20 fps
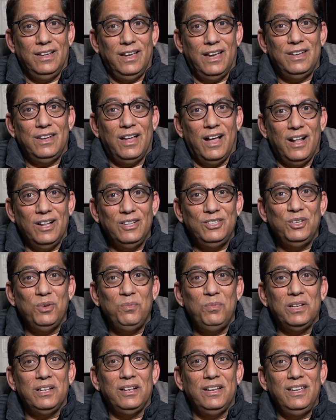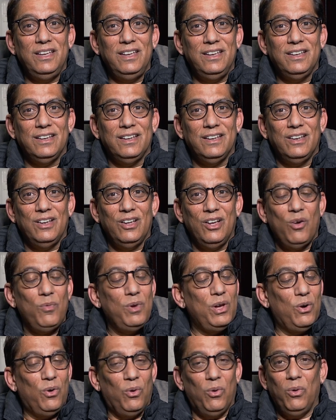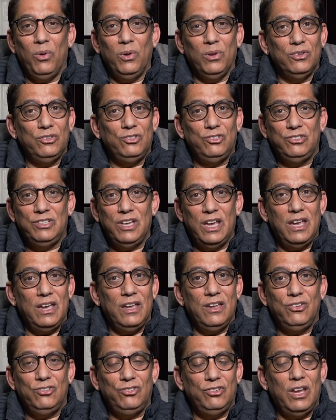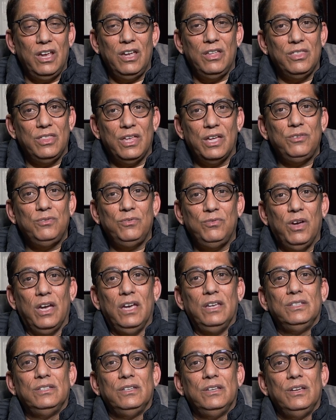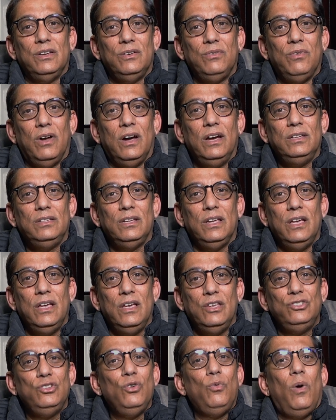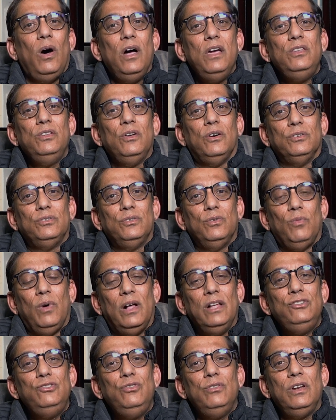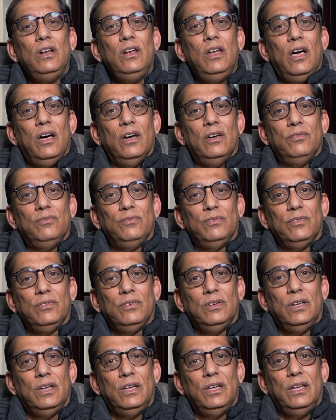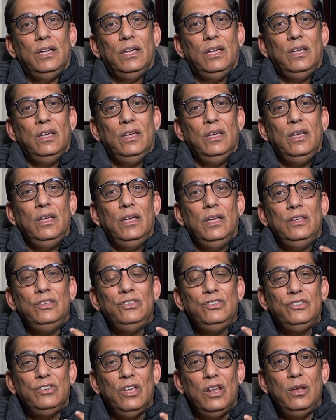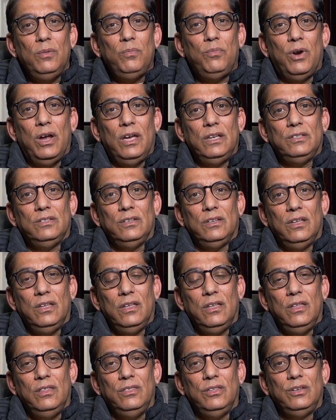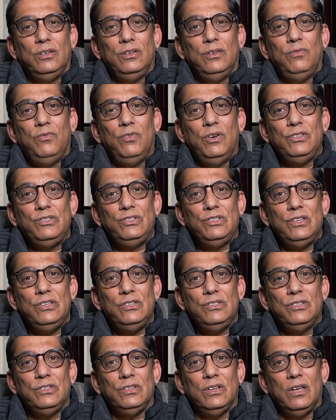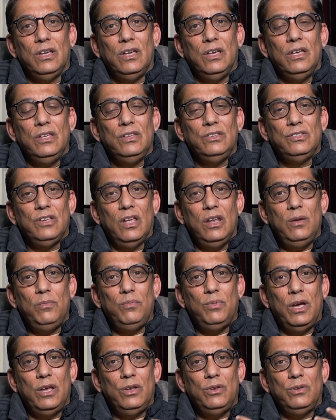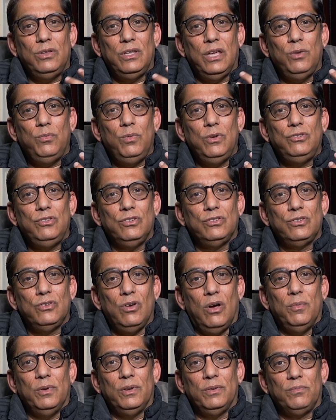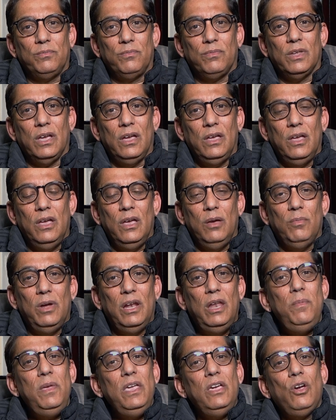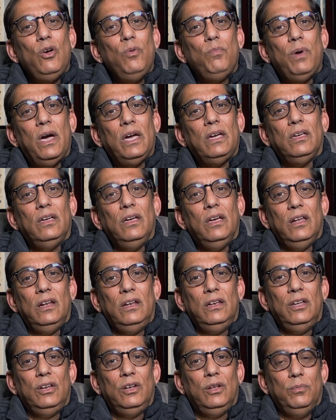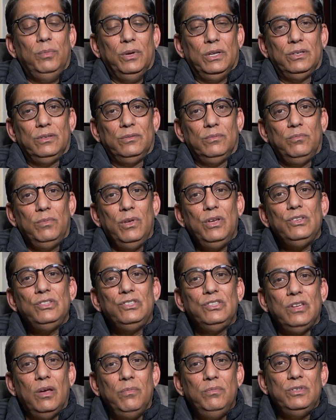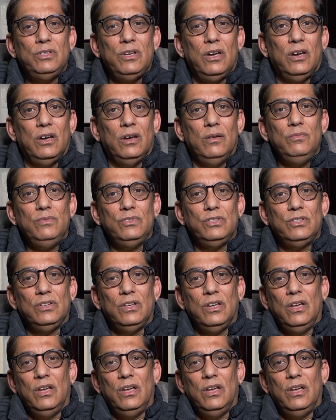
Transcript: And ultimately, we all say, share that fate, right? So why not, whilst you're alive, celebrate the differences, celebrate that which is common. But let me go back a little bit, because sometimes